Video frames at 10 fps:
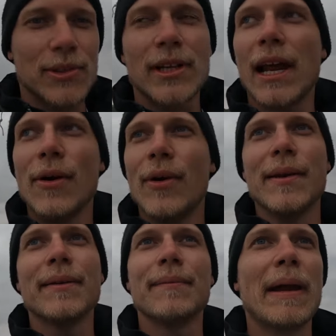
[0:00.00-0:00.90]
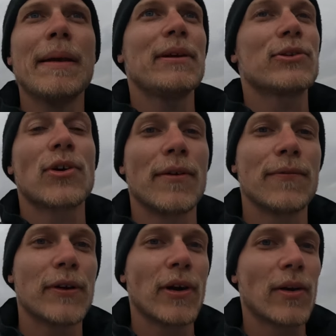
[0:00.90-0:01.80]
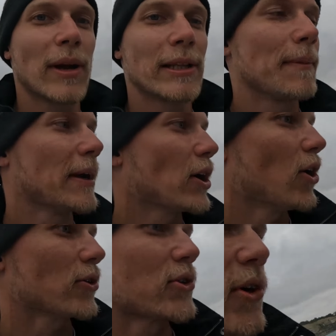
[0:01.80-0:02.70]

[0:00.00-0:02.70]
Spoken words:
chill out and maybe try and figure out a way to make a hot